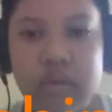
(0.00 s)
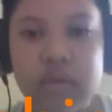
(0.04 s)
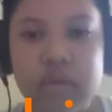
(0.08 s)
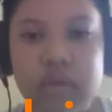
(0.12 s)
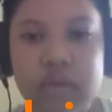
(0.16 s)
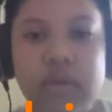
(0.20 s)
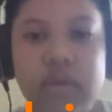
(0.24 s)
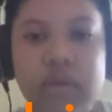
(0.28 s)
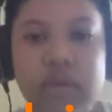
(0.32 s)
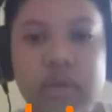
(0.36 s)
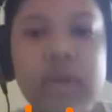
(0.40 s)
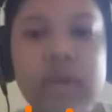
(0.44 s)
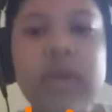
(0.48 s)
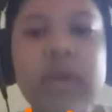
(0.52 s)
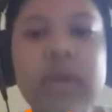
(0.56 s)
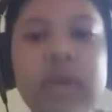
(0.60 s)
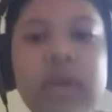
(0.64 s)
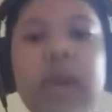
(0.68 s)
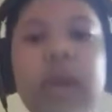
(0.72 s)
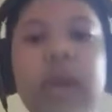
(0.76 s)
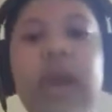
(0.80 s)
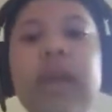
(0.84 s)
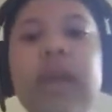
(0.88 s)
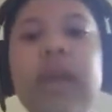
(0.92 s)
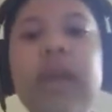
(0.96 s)
And we
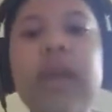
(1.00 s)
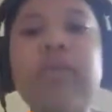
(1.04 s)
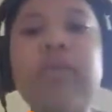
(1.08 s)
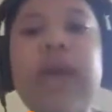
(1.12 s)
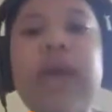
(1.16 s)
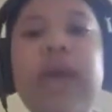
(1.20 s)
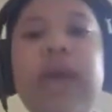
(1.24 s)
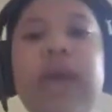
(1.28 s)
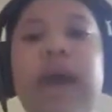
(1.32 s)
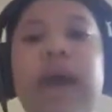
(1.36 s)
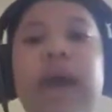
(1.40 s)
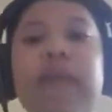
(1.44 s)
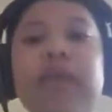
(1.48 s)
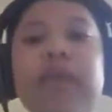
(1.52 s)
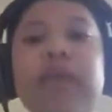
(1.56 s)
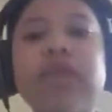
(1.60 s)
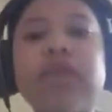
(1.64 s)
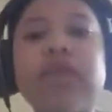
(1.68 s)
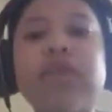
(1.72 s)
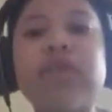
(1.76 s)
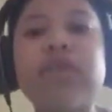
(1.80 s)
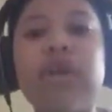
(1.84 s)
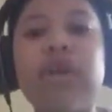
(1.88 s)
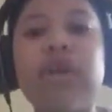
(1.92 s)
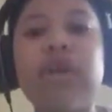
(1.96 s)
have a
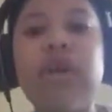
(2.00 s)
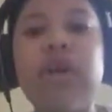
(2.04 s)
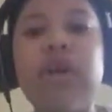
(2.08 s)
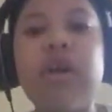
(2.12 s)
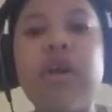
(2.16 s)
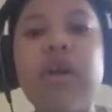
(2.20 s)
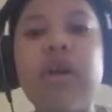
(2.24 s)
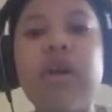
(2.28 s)
sugarcane